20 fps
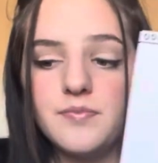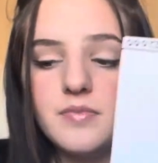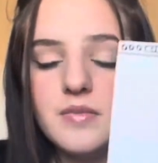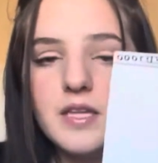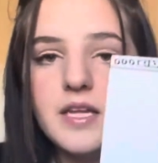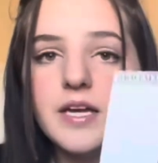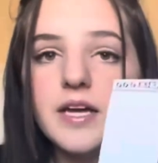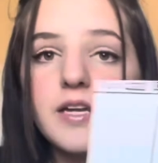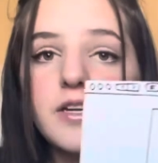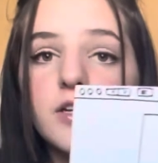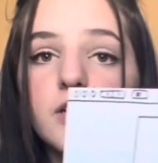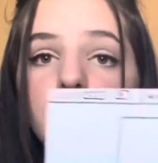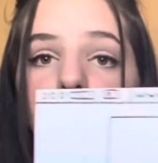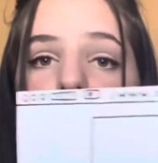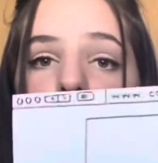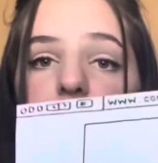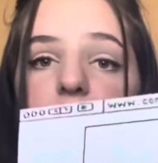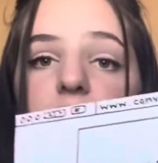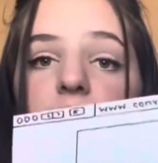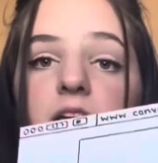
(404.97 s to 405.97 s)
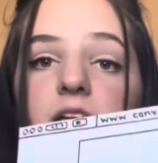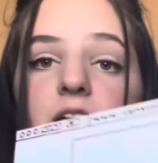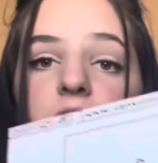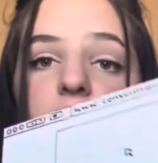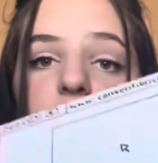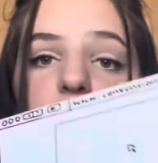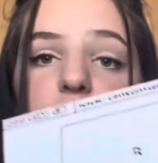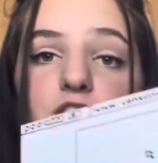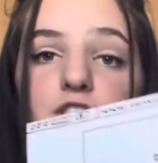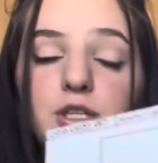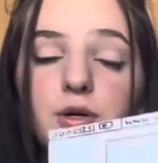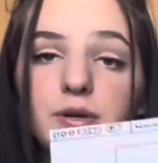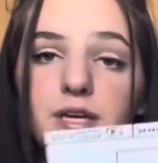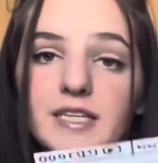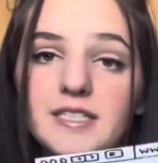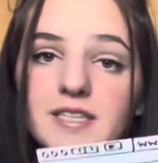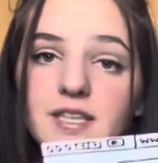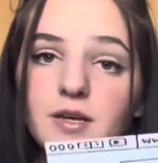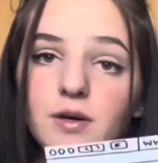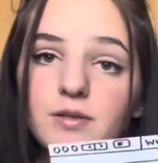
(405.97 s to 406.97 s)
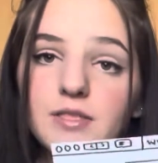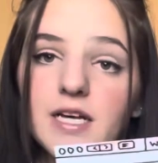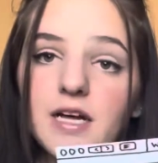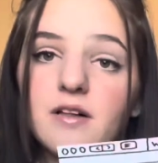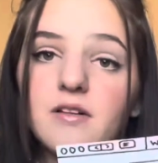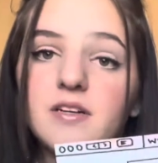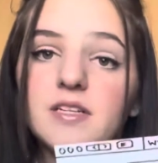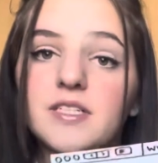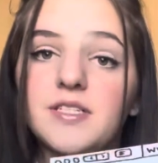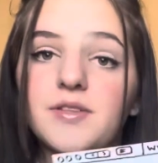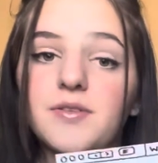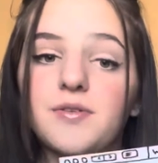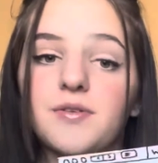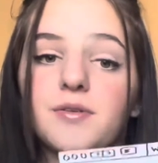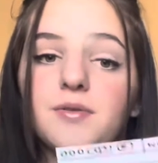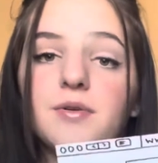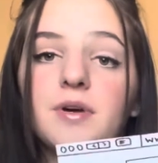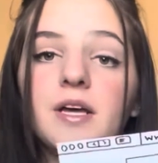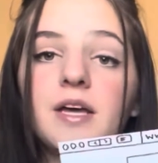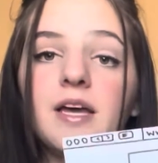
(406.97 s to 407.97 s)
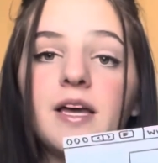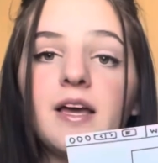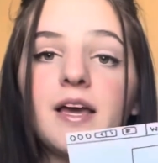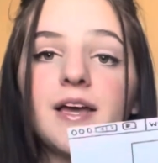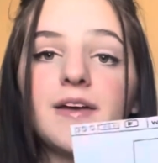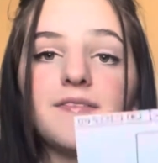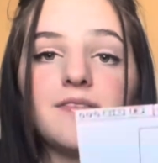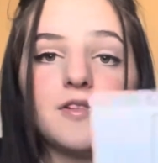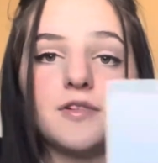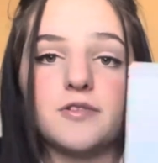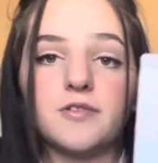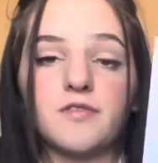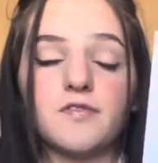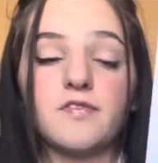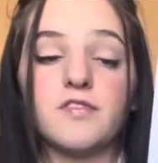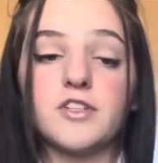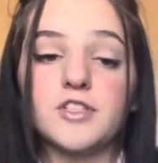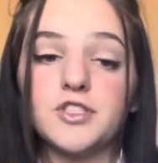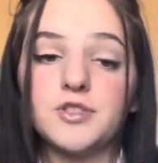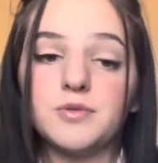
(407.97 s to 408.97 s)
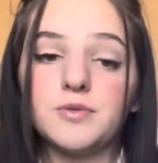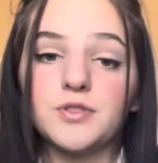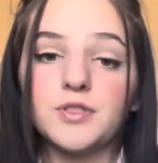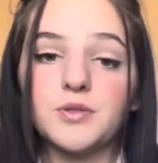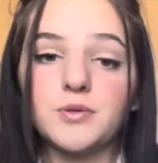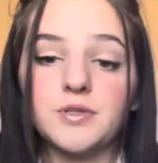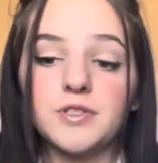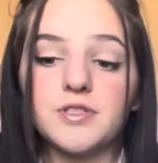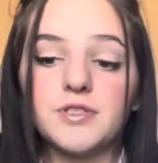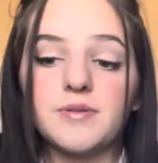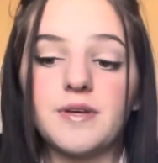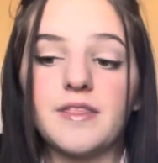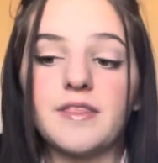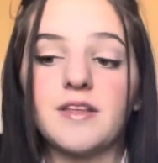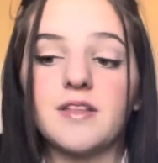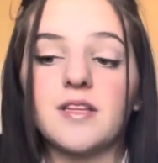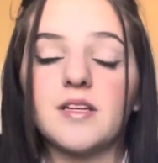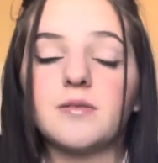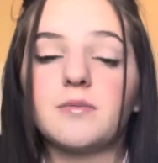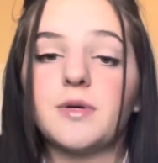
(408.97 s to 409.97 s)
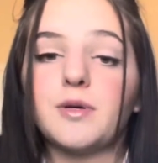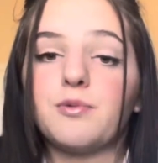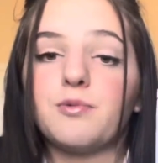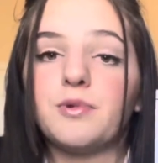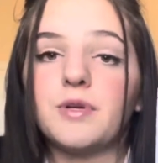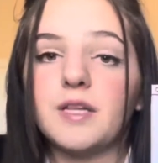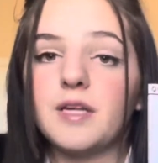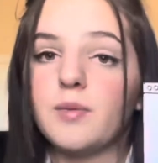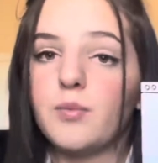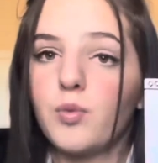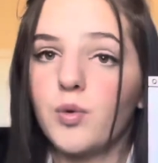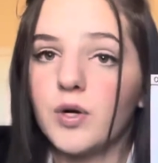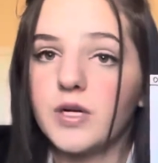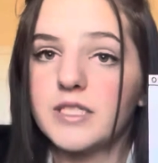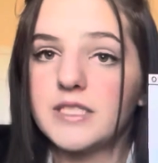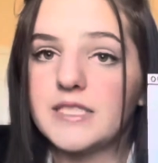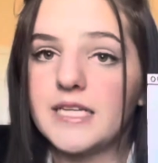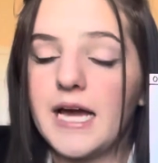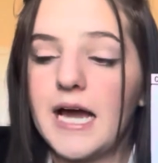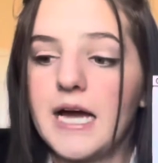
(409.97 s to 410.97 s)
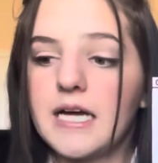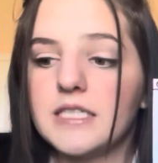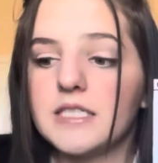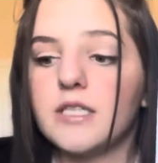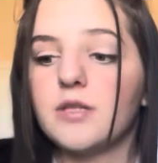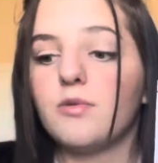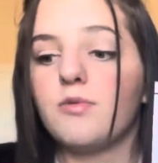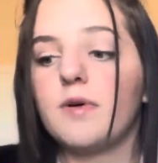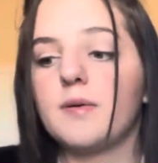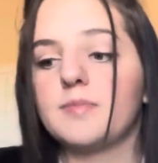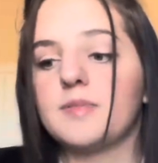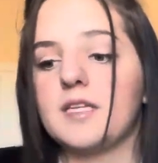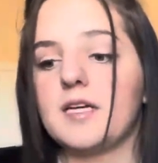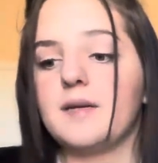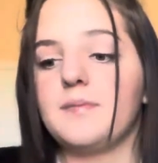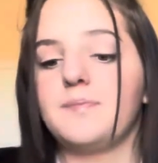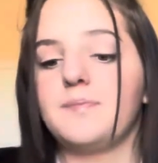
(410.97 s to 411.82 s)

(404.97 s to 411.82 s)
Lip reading: And a good way to showcase the hotel is through a virtual tour, so I think that would be really important to add to the website.